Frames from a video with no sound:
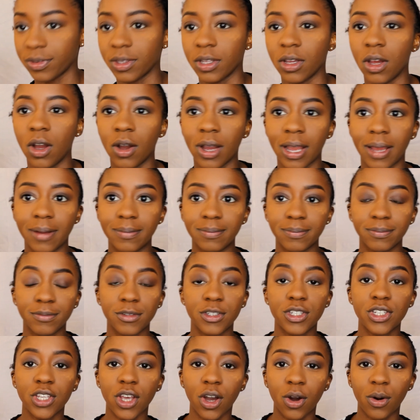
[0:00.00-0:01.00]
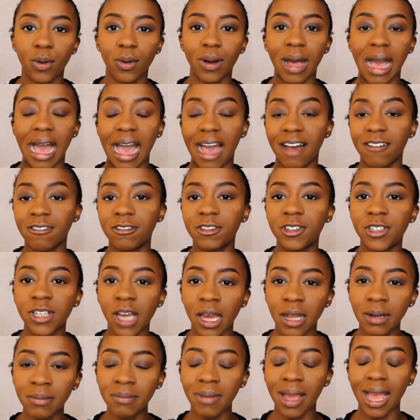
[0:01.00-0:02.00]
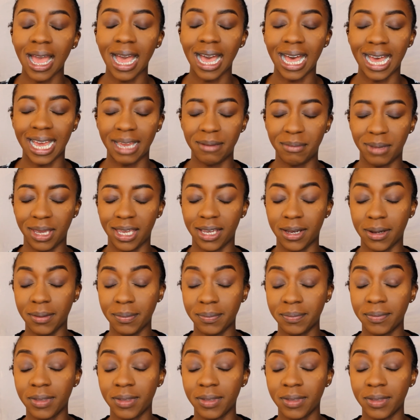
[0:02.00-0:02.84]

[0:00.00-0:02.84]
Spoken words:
Okay, so I've done my eye makeup.